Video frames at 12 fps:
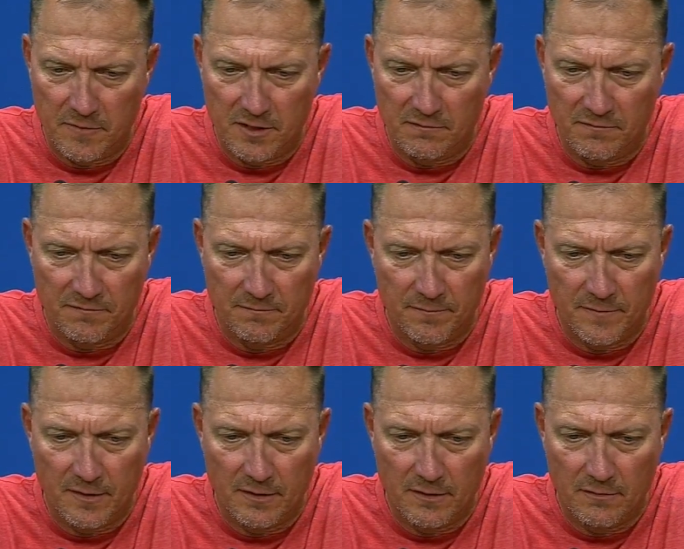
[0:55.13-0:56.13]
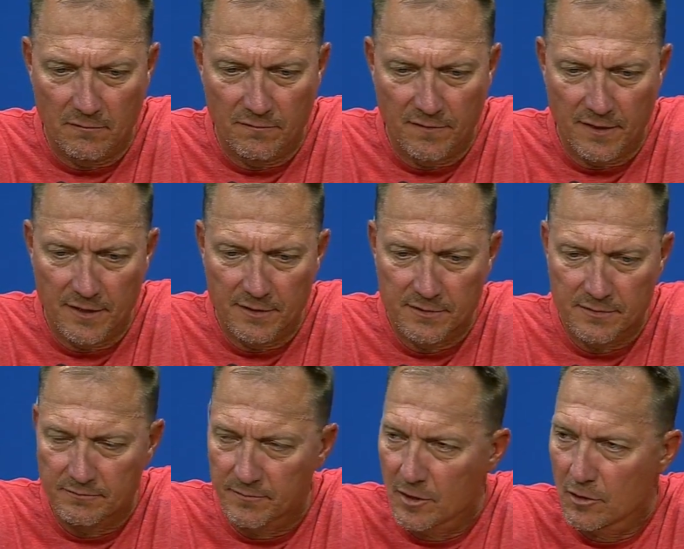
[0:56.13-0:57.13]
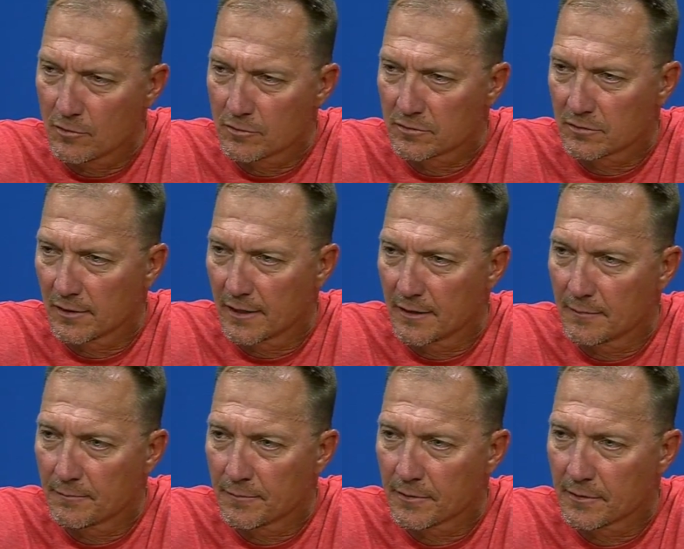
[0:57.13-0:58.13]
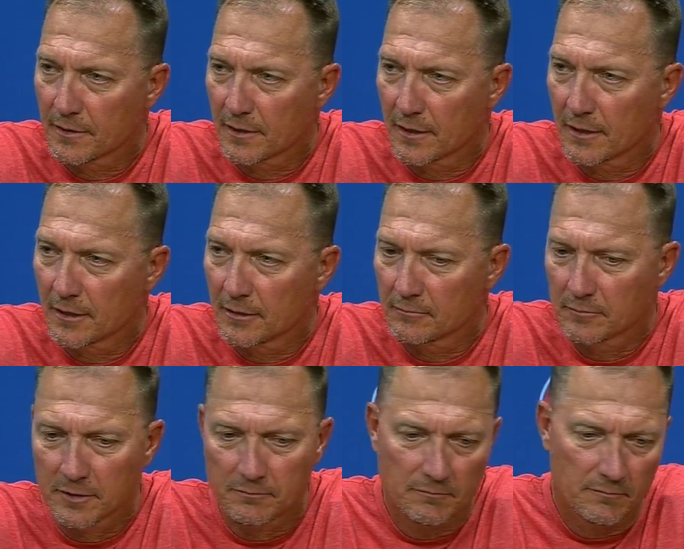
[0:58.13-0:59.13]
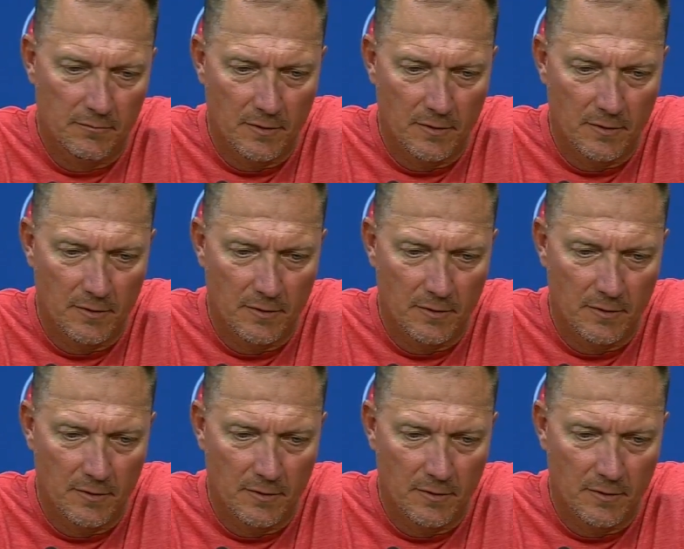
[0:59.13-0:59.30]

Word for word: in the you know, face, nose, lip, um, but